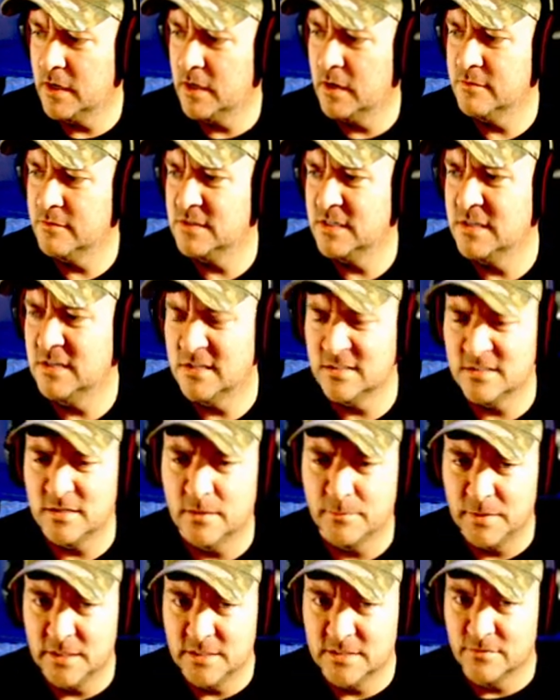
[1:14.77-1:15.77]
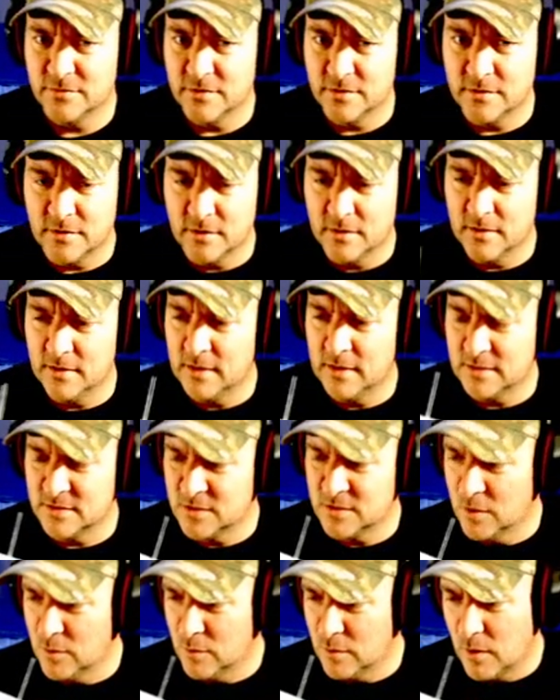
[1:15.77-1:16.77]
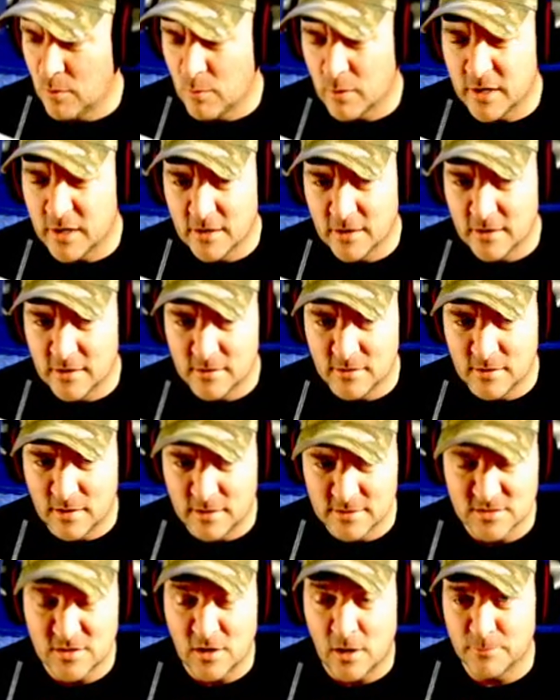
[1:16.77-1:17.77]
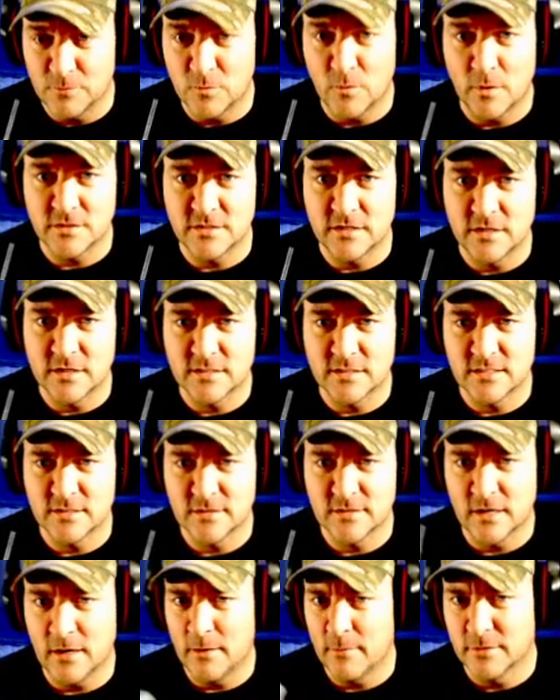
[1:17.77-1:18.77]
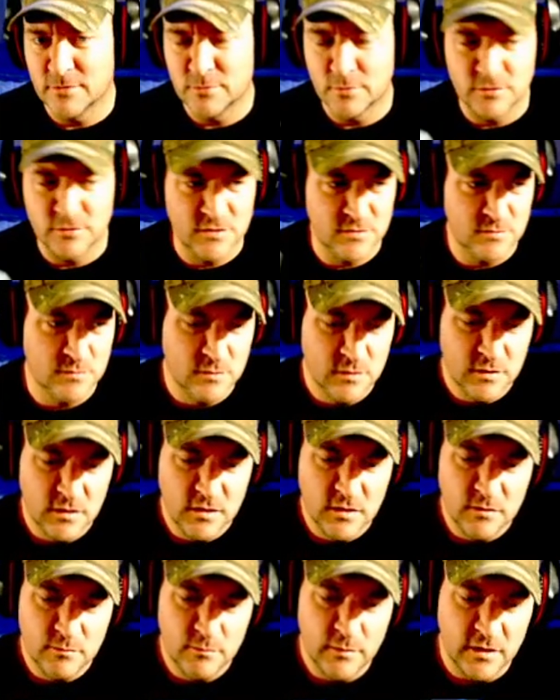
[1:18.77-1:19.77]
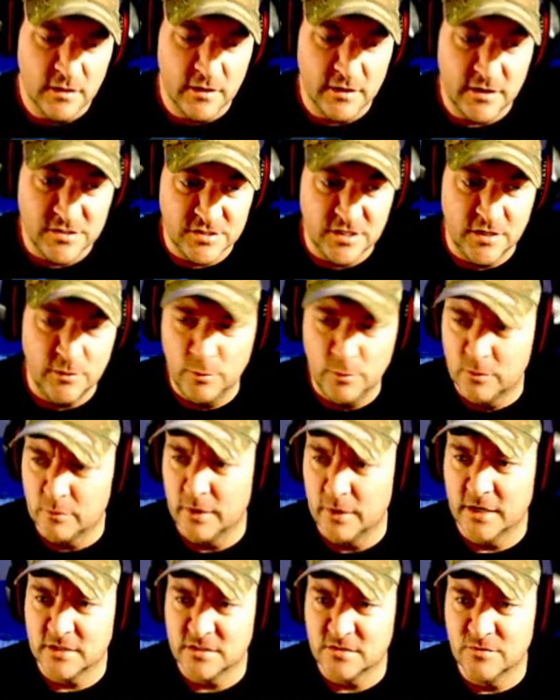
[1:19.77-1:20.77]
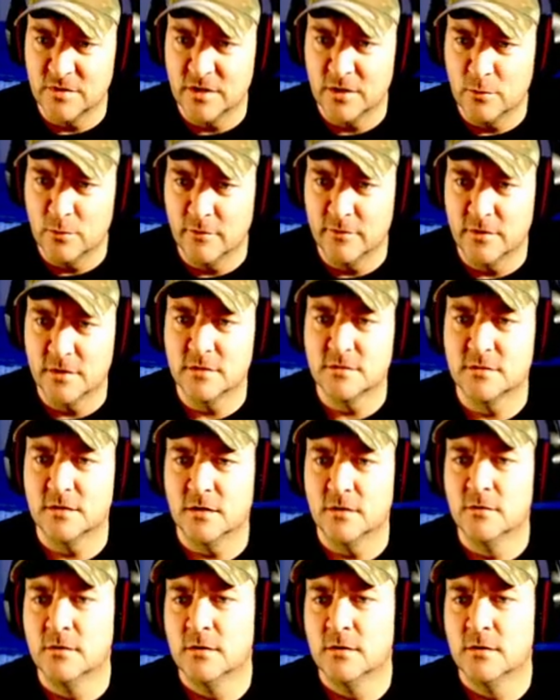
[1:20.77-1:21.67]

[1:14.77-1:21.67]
I've seen just a piece of it, and so I stopped watching it because I was like, I might as well just make like a genuine reaction video of it. So